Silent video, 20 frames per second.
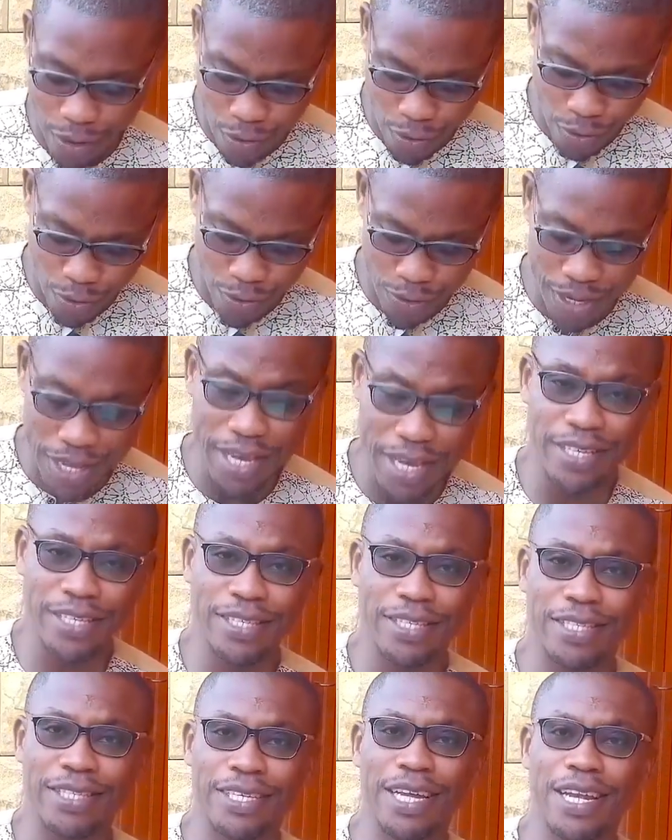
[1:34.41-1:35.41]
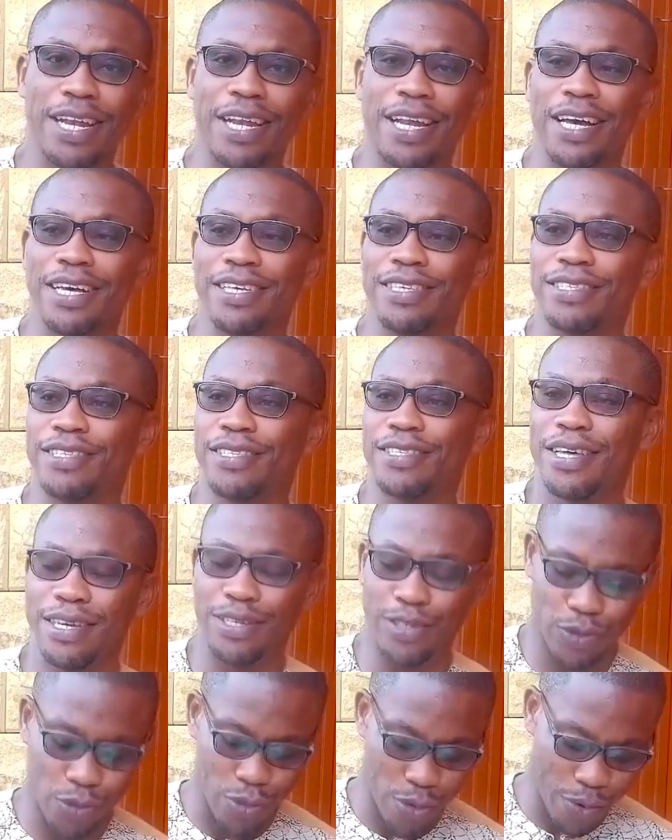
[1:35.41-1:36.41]
God is telling us the
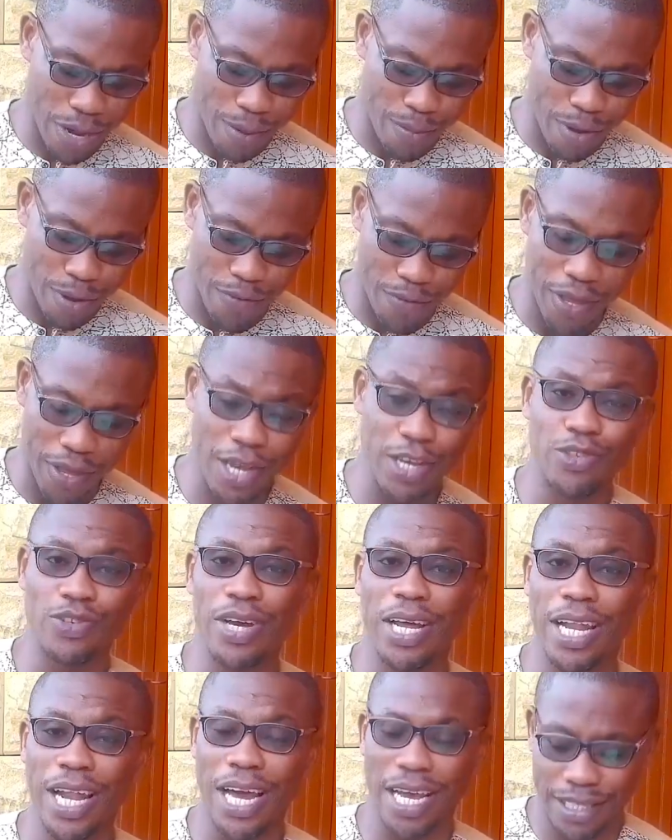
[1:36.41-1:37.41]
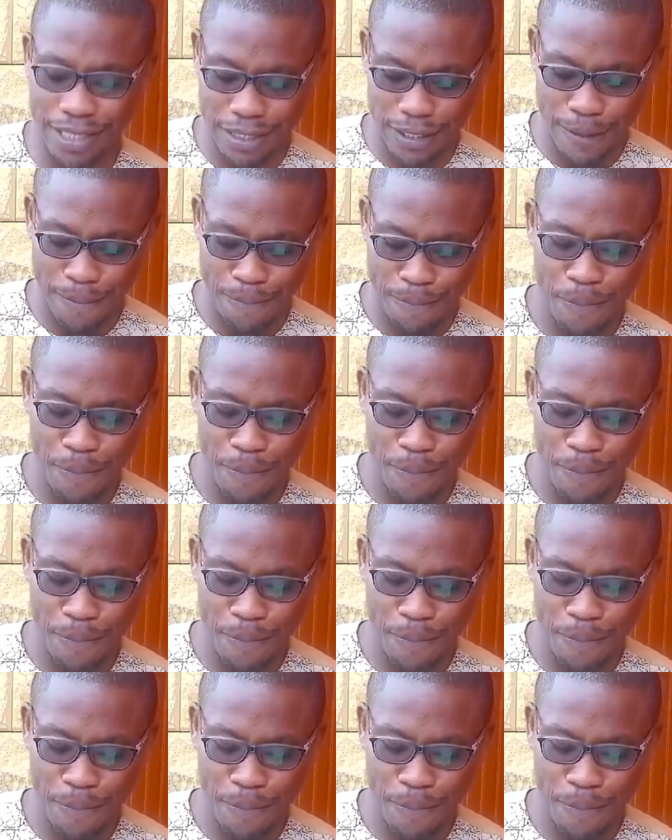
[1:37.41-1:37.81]
story about the Israelites.